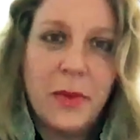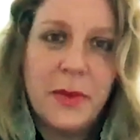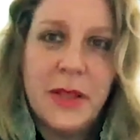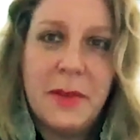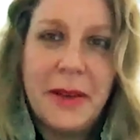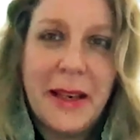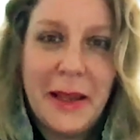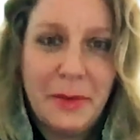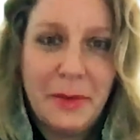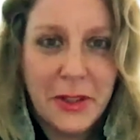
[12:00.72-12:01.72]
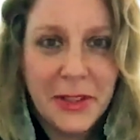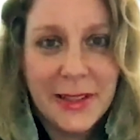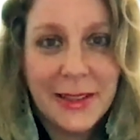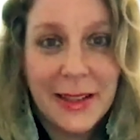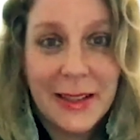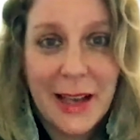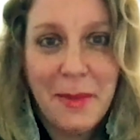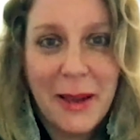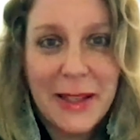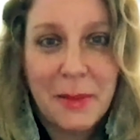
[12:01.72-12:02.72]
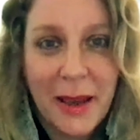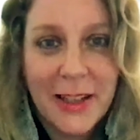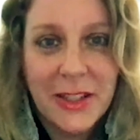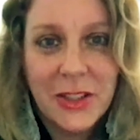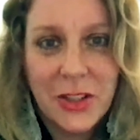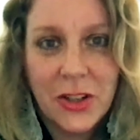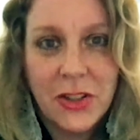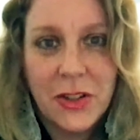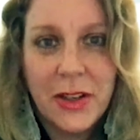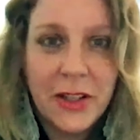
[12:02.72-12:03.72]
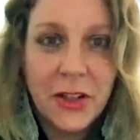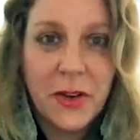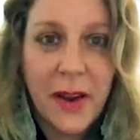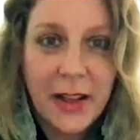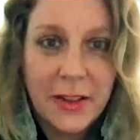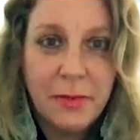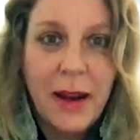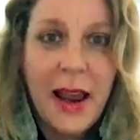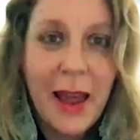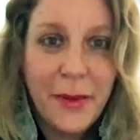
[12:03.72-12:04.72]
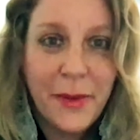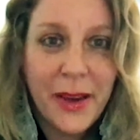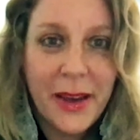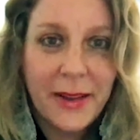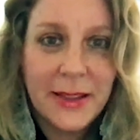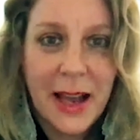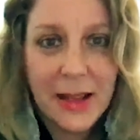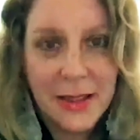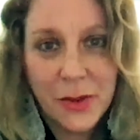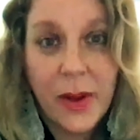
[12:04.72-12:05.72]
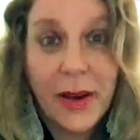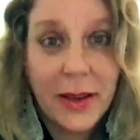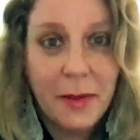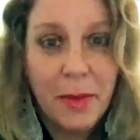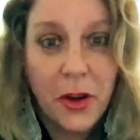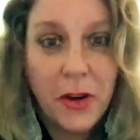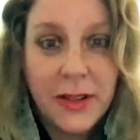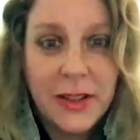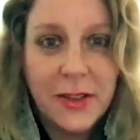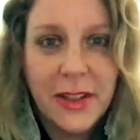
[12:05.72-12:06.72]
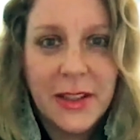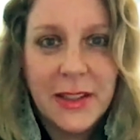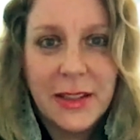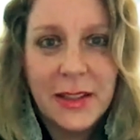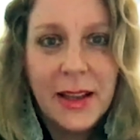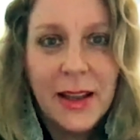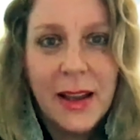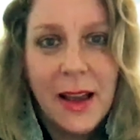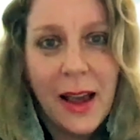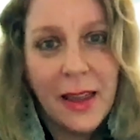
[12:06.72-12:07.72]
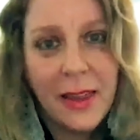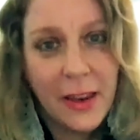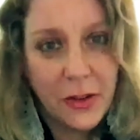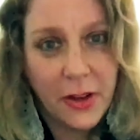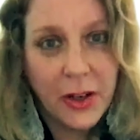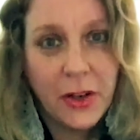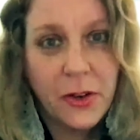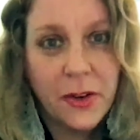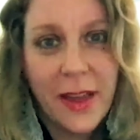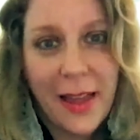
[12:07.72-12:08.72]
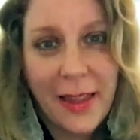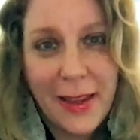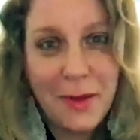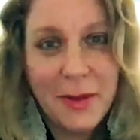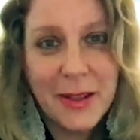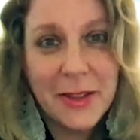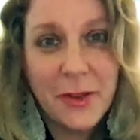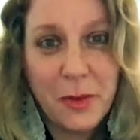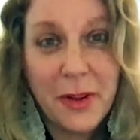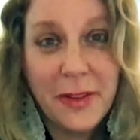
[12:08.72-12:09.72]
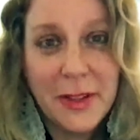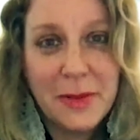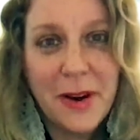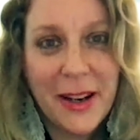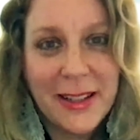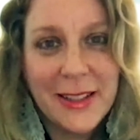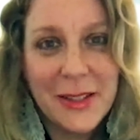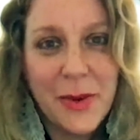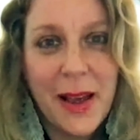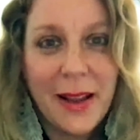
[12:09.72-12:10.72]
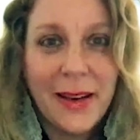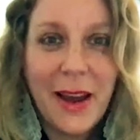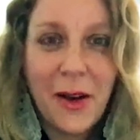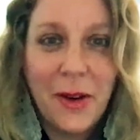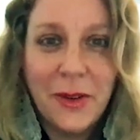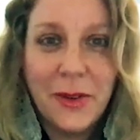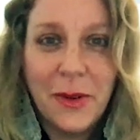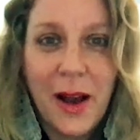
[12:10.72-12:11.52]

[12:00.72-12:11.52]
typically put a diabetic patient onto an integrative plan where diet is one component of it, and then you include the other elements of your previous practice as well now? Or how